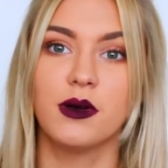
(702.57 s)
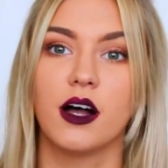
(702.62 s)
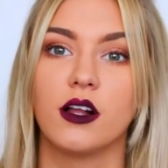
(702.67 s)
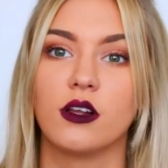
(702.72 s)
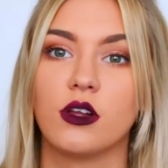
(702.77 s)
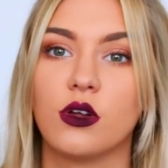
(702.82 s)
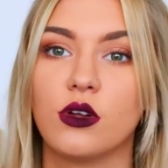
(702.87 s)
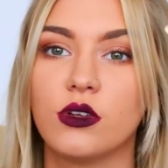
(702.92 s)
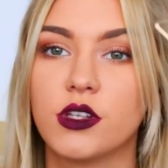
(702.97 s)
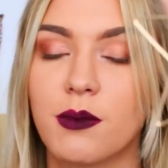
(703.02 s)

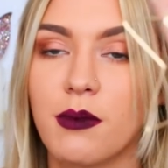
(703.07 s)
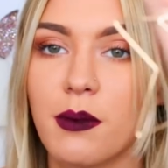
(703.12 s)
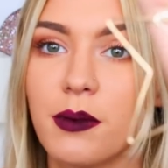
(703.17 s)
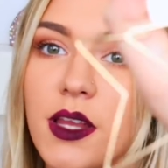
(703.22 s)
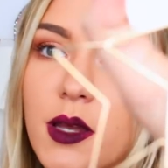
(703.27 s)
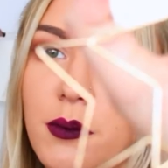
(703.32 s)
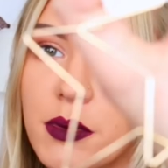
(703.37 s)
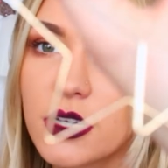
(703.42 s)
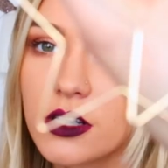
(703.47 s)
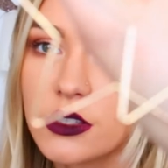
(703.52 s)
I'll hold them a
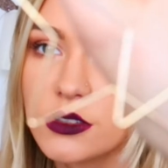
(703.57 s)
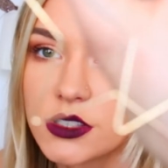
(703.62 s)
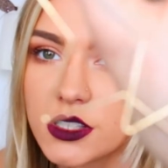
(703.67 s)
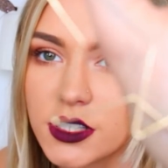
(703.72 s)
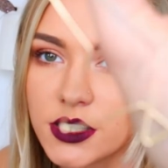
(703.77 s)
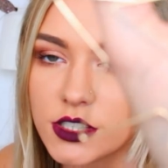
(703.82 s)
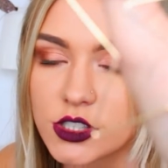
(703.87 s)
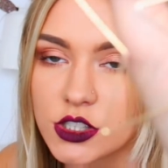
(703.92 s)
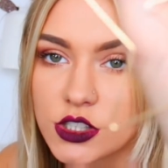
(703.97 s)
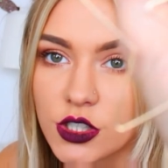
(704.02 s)
little bit
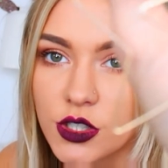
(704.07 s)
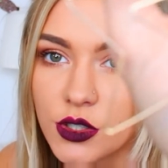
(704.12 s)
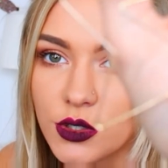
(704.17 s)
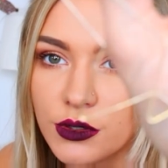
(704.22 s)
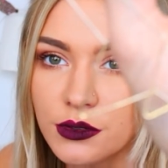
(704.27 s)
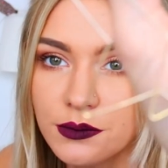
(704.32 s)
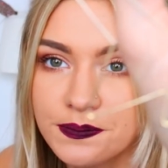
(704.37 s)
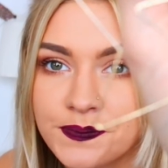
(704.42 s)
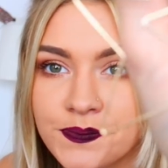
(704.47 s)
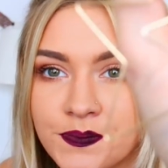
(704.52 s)
closer.
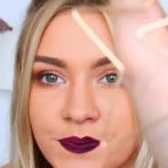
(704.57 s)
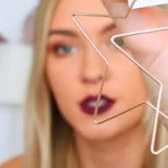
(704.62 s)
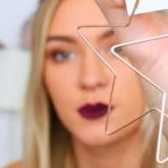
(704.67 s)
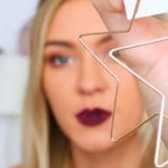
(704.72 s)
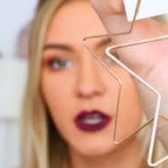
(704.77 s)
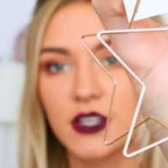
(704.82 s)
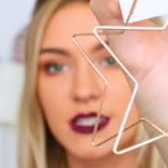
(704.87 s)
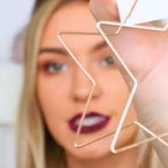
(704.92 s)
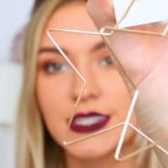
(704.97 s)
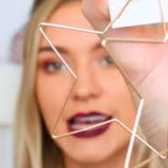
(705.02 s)
So, so
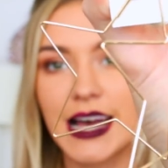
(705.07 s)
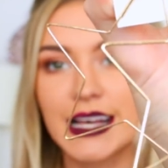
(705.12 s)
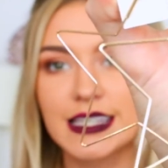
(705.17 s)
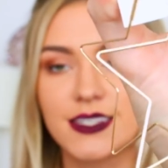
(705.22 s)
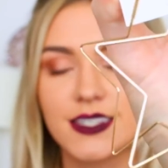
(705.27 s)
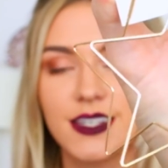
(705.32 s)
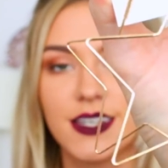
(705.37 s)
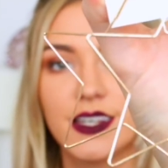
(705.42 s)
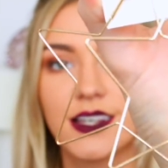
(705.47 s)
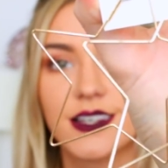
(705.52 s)
we've got
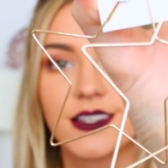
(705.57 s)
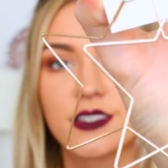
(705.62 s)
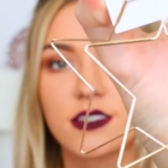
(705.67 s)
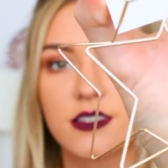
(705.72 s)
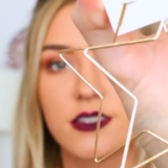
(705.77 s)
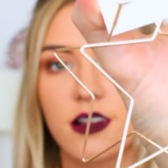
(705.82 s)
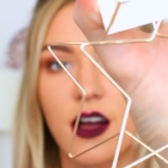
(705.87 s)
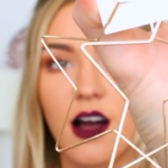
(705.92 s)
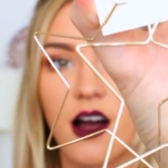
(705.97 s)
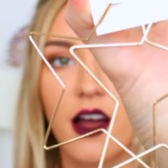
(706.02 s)
sassy
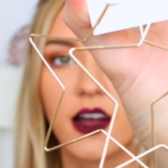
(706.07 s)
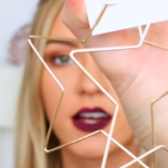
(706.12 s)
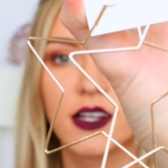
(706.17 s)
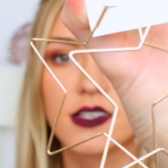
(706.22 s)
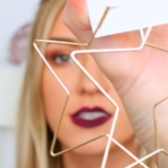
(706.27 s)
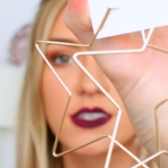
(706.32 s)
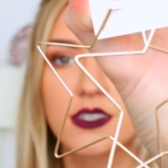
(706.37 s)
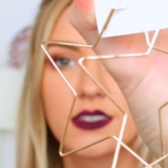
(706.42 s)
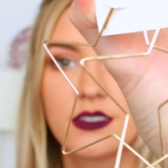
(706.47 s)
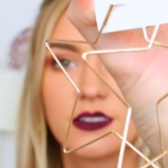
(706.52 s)

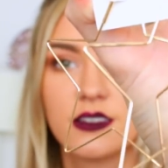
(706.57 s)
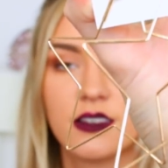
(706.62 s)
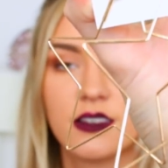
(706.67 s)
stars